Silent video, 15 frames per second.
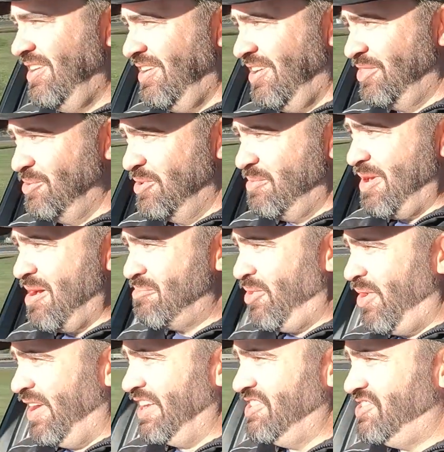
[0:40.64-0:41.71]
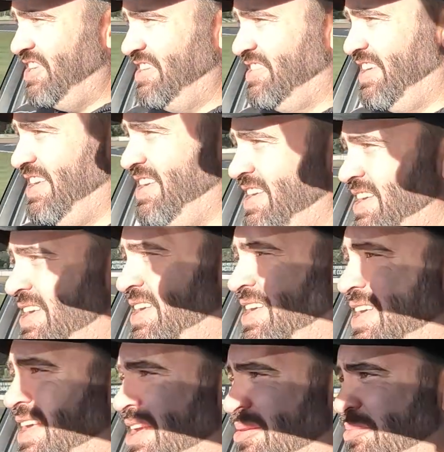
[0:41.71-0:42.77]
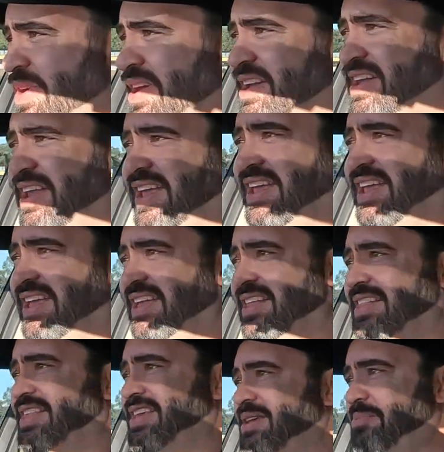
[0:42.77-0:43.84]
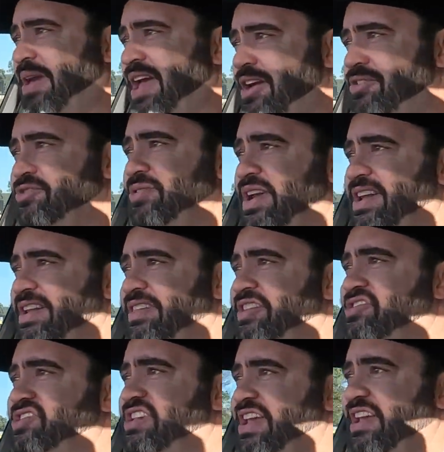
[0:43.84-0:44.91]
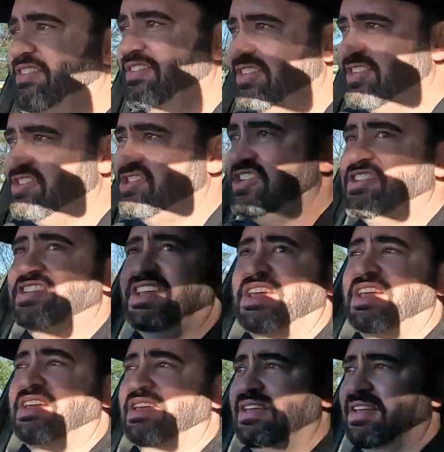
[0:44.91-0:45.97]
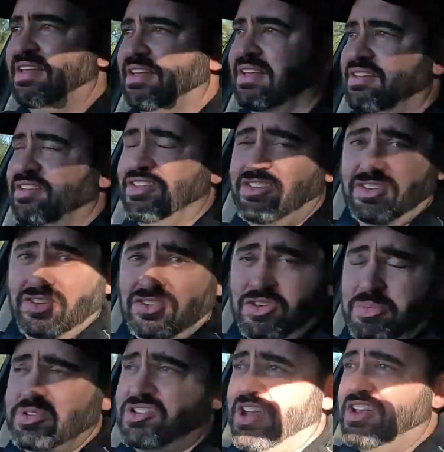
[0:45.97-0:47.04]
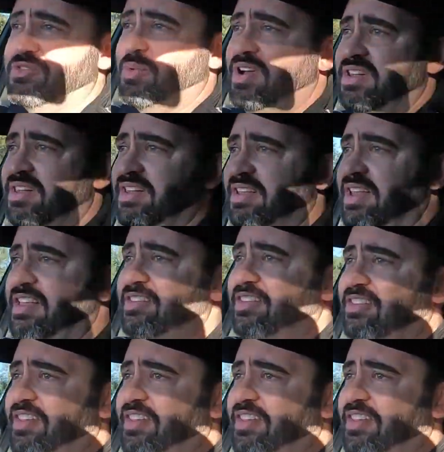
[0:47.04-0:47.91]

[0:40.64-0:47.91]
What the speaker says: I thought about buying a GT, but the powertrain in the GS and the GT, so this is a supercharged one, is the